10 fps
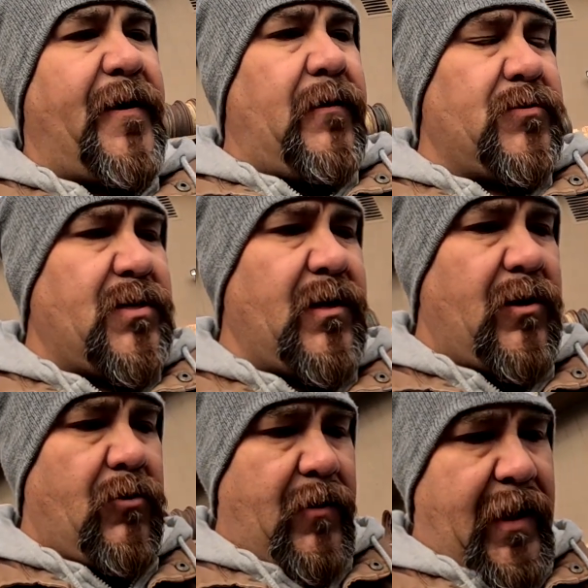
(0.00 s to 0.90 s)
I was gonna
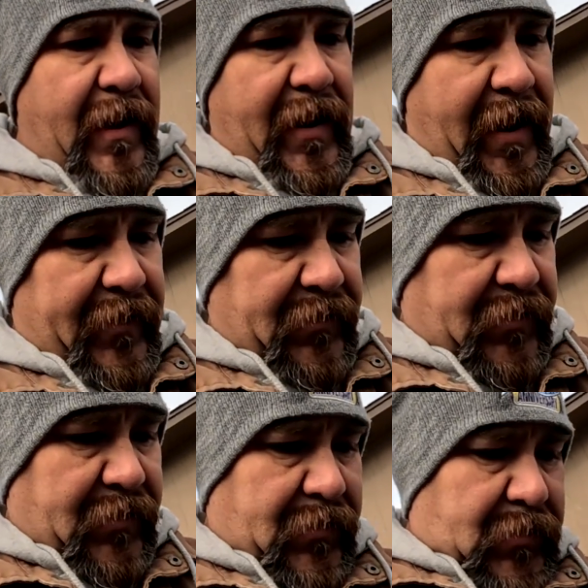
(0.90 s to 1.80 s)
go ahead and,
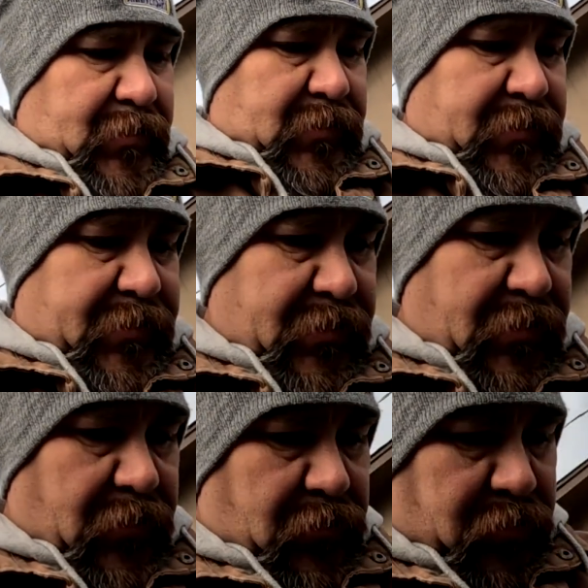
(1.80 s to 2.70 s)
you
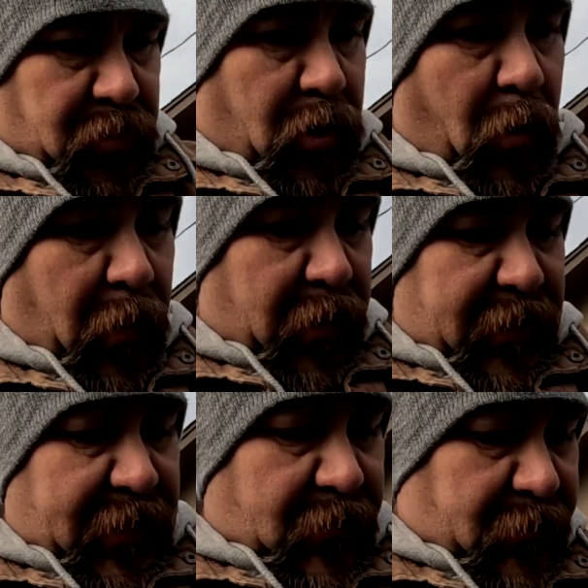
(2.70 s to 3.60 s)
know, go all
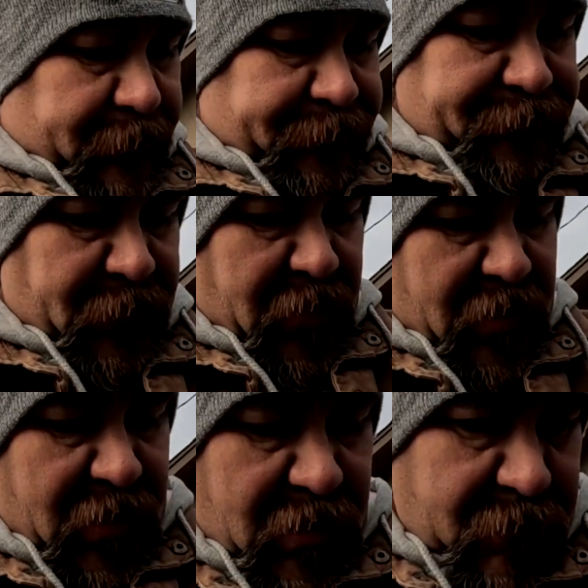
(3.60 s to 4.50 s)
out,
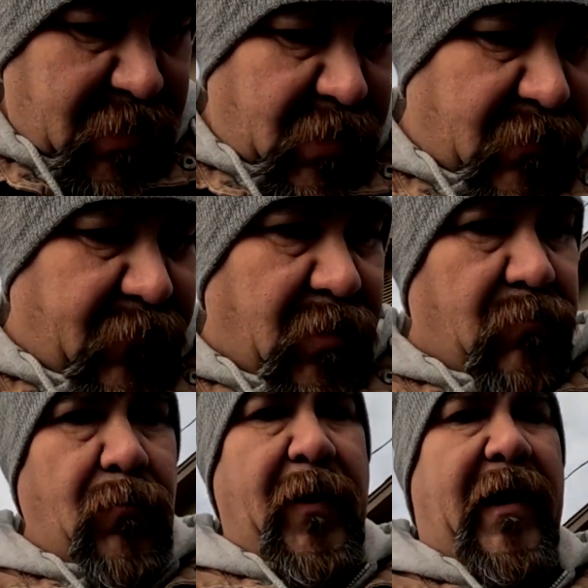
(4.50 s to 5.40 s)
it'd be a
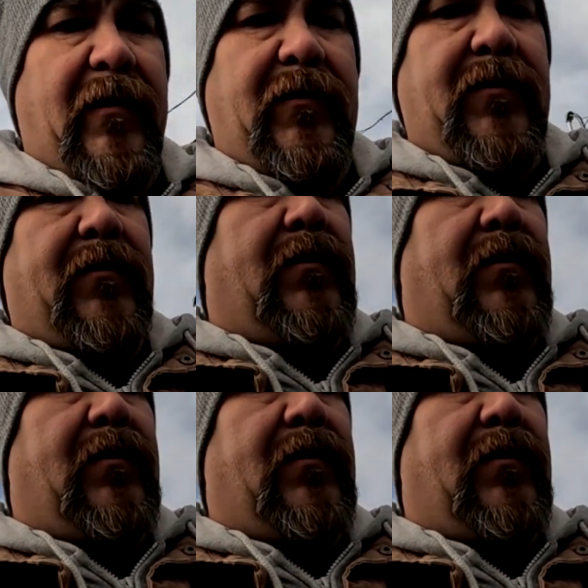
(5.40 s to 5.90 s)
convertible Packard.